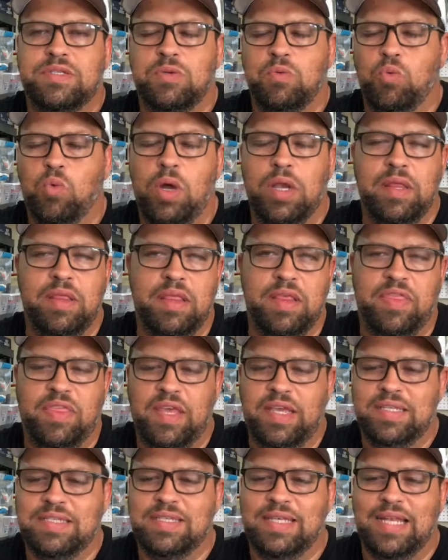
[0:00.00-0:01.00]
One of the
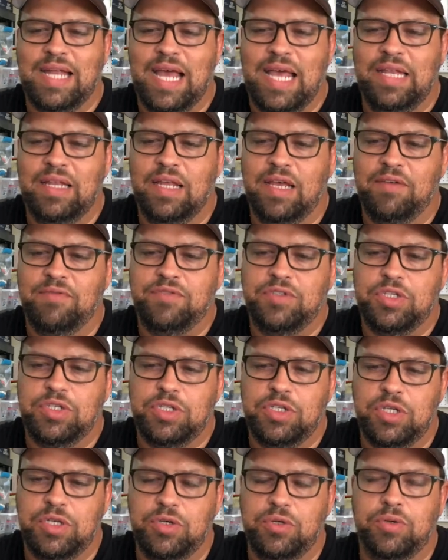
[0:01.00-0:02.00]
things that I love to
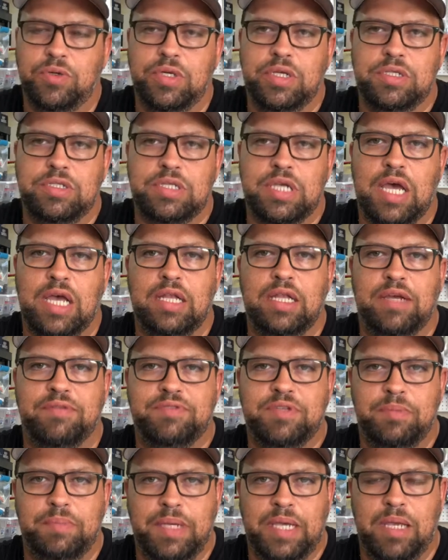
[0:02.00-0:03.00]
do is I love
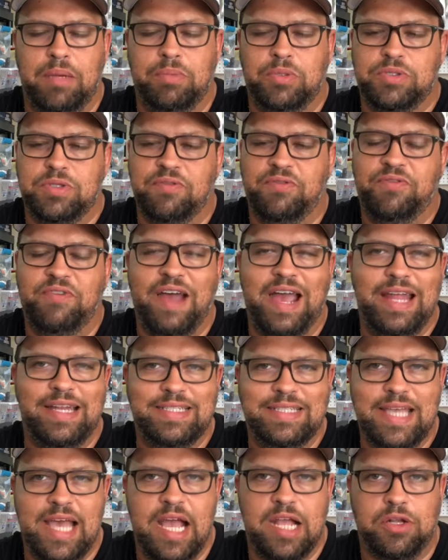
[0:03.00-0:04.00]
to be able to find
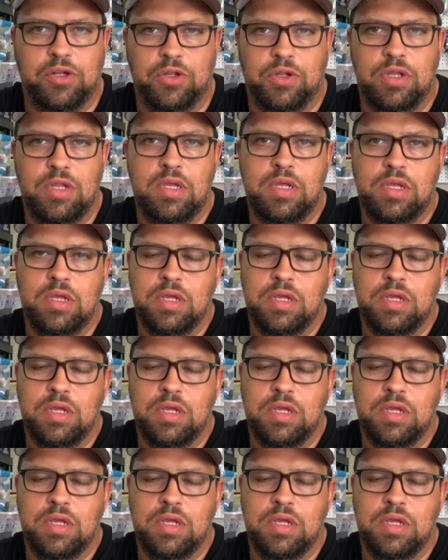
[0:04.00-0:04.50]
tackle